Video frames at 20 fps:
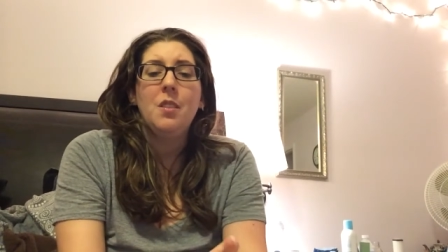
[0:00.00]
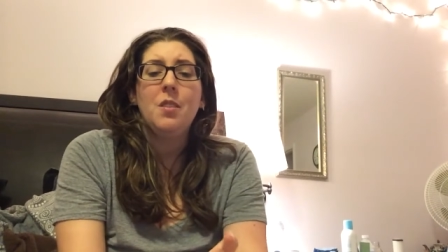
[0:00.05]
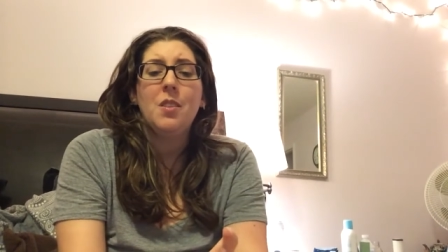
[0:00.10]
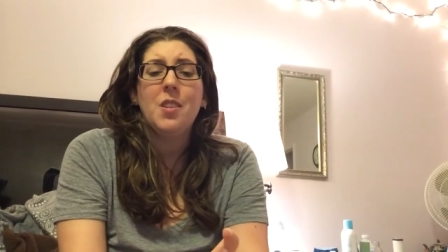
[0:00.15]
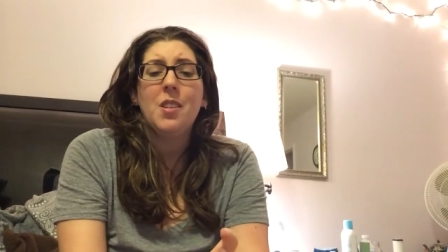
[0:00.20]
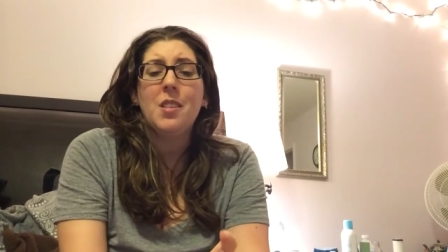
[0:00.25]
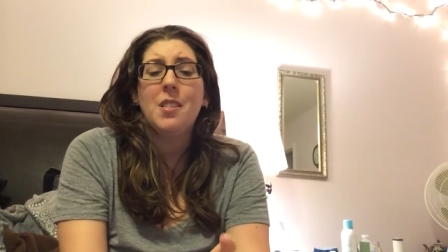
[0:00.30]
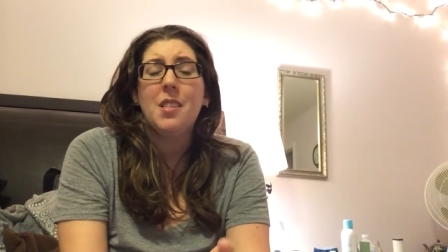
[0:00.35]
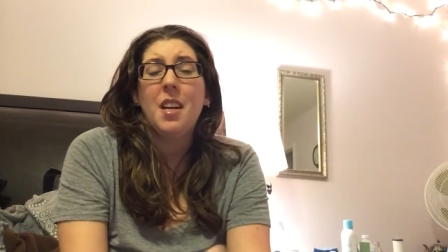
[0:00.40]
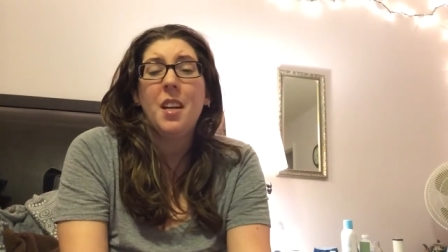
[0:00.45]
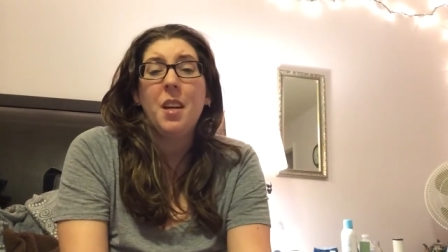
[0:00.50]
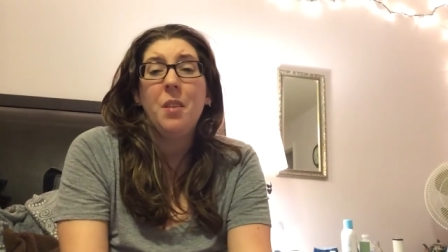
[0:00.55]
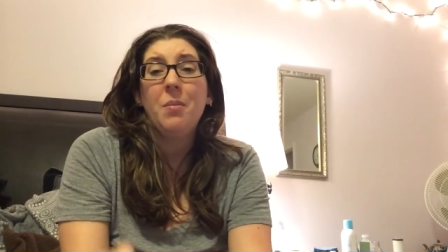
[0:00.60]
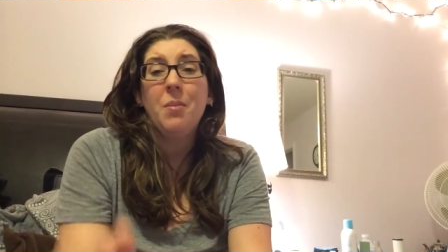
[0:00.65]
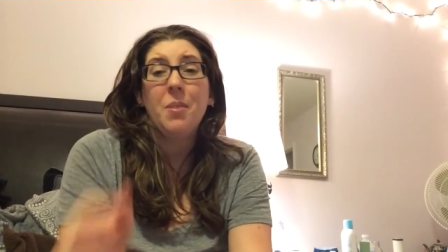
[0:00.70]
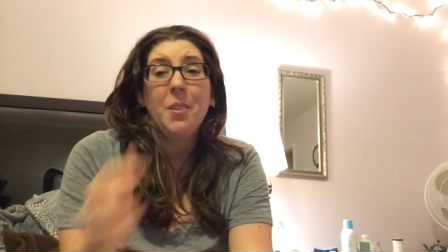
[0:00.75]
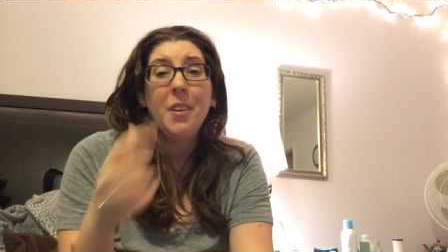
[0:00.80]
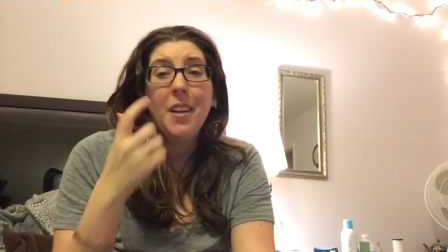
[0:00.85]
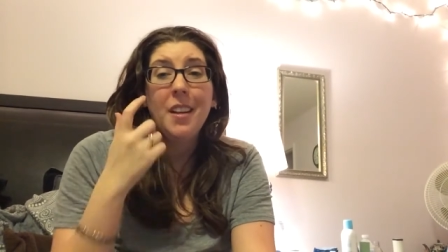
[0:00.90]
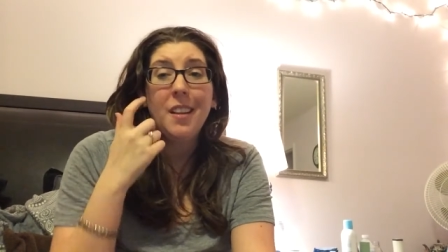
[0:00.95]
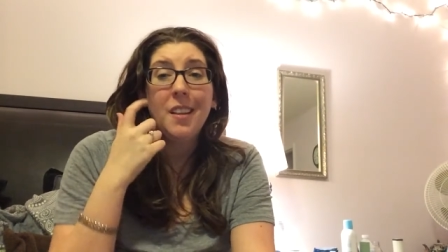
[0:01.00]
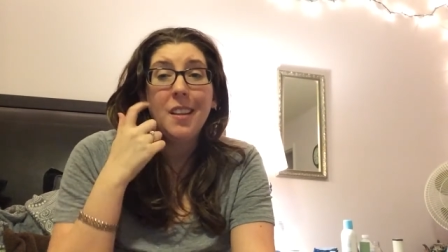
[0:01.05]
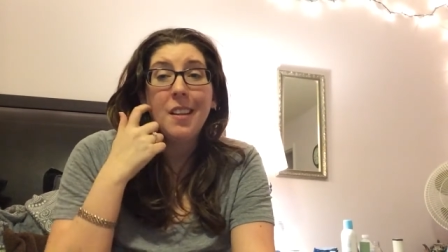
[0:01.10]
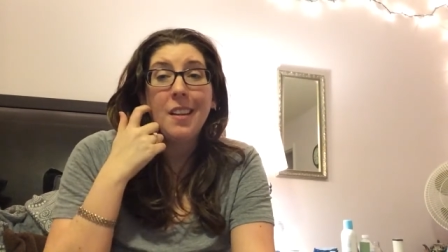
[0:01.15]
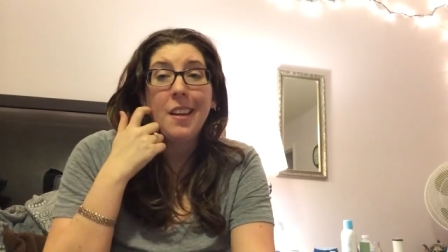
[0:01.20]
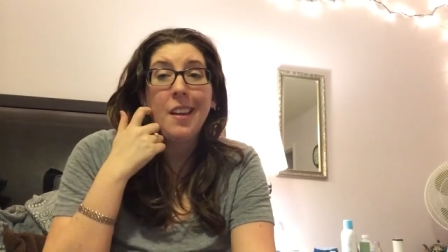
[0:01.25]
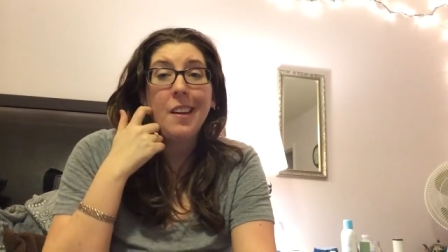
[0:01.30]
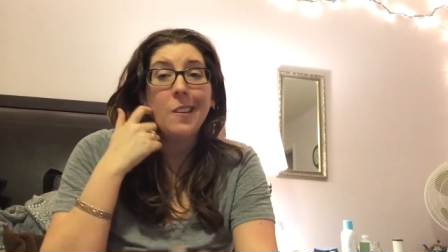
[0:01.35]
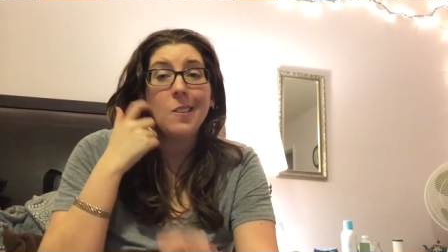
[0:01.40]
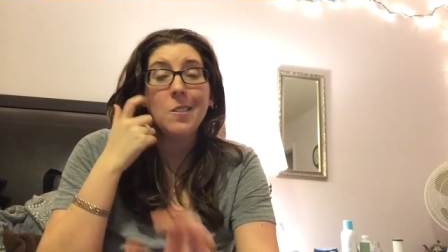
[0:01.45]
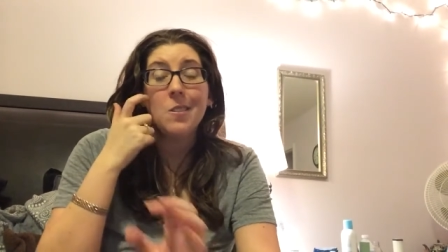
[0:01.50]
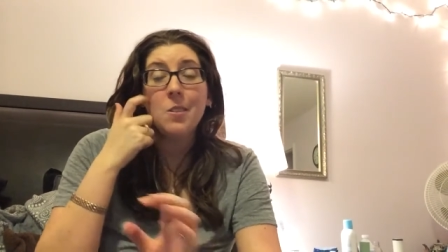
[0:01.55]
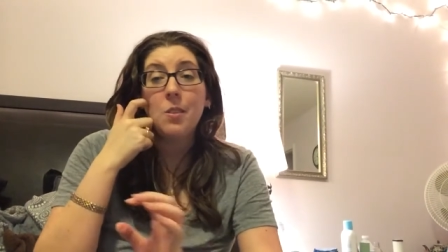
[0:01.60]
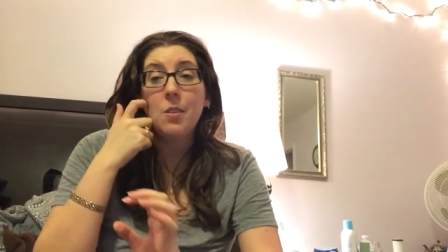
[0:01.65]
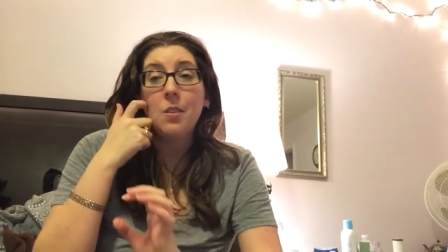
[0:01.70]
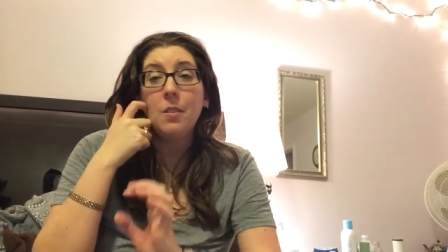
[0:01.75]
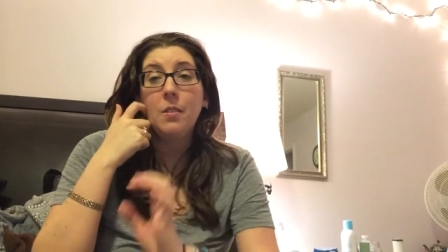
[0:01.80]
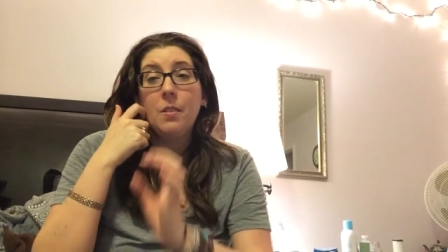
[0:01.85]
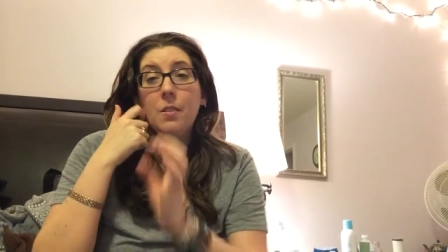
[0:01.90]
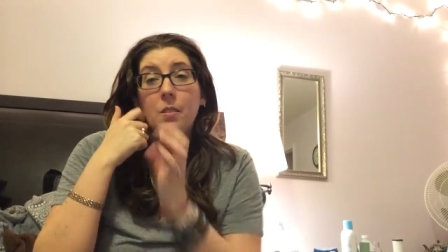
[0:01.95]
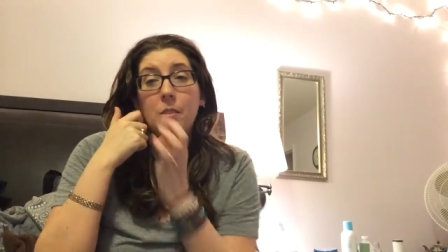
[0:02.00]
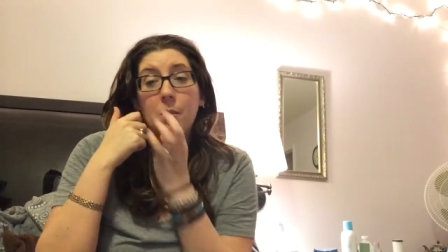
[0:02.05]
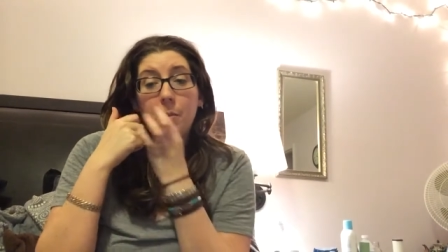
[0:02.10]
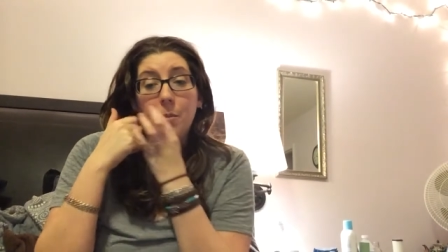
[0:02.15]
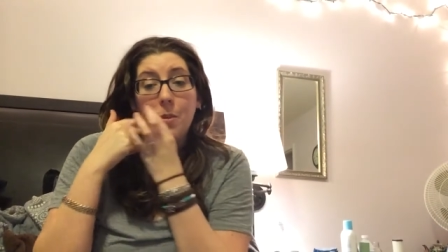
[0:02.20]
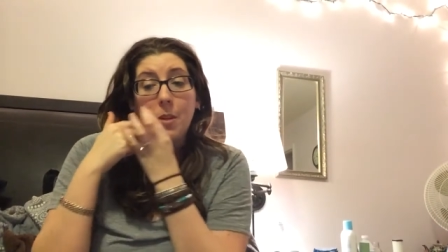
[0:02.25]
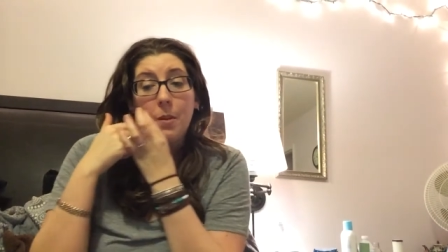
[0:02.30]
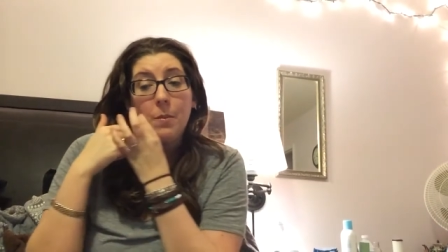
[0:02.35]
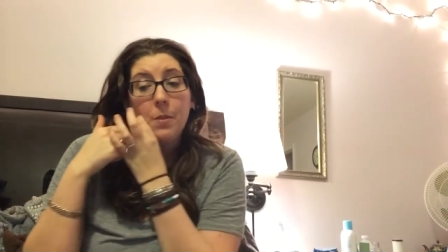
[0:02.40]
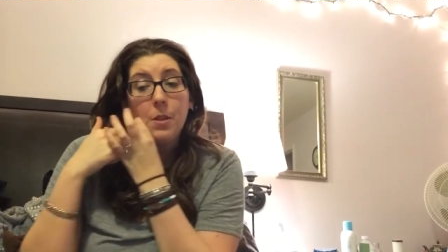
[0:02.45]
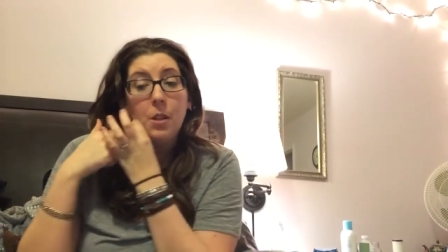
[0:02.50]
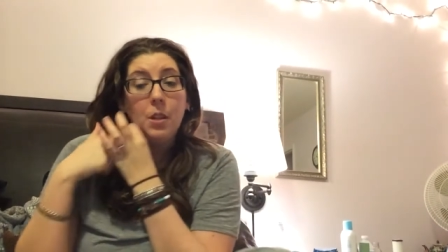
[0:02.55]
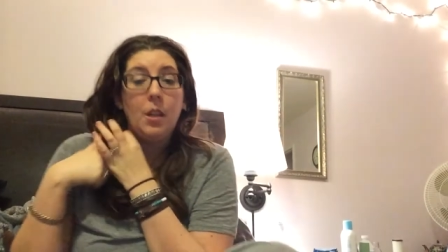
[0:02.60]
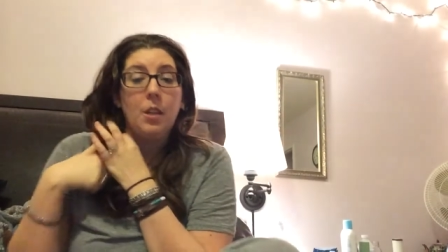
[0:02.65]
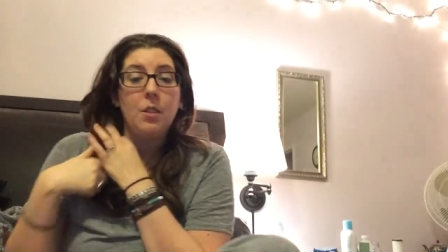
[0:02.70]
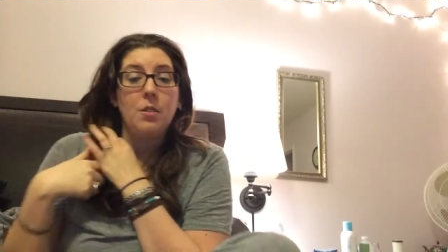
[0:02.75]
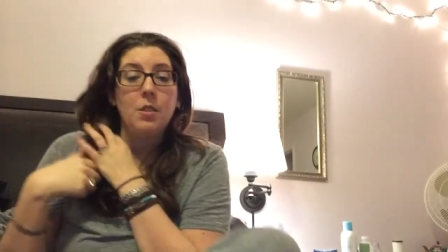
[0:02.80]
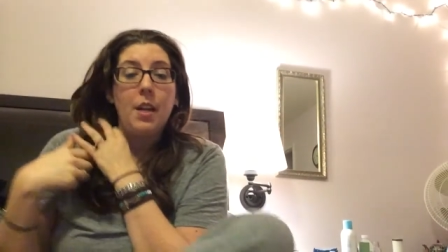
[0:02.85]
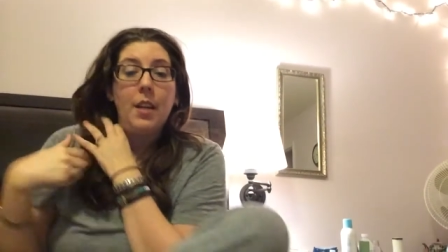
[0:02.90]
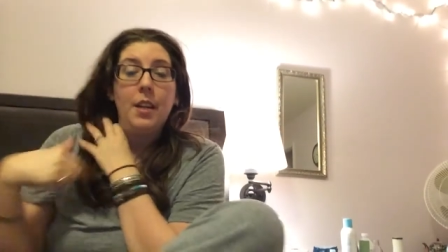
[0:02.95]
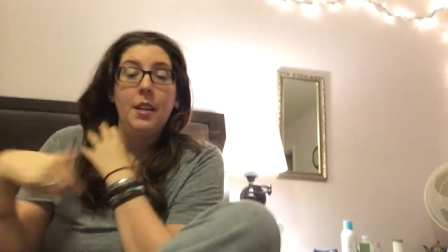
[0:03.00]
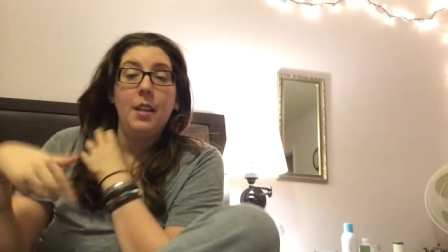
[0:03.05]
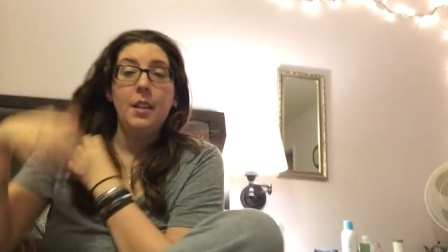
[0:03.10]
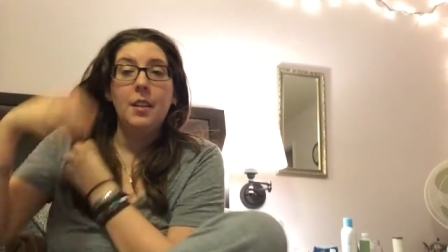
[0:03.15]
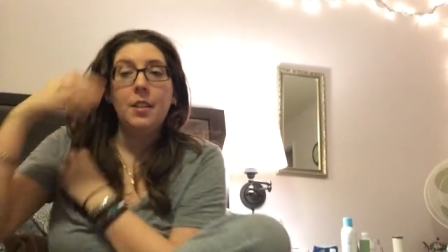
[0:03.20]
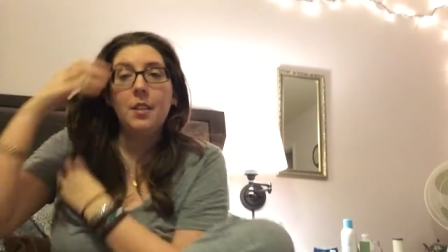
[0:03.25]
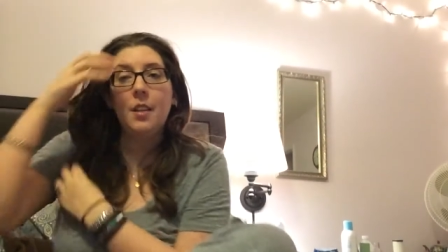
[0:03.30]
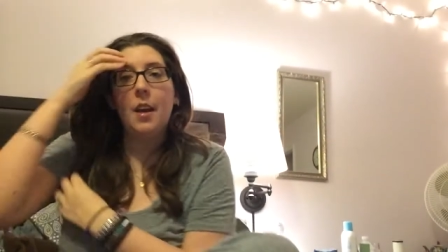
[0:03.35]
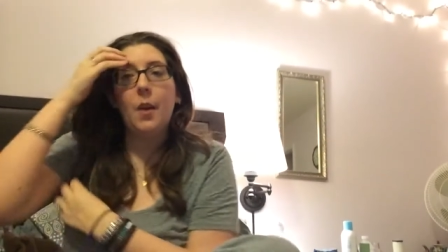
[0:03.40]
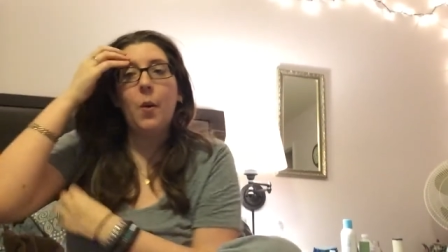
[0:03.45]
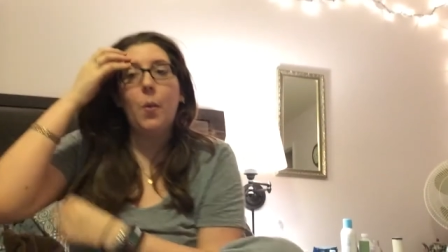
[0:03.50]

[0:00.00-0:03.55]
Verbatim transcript: You can just sign up for it and then cancel the subscription. That's what I did.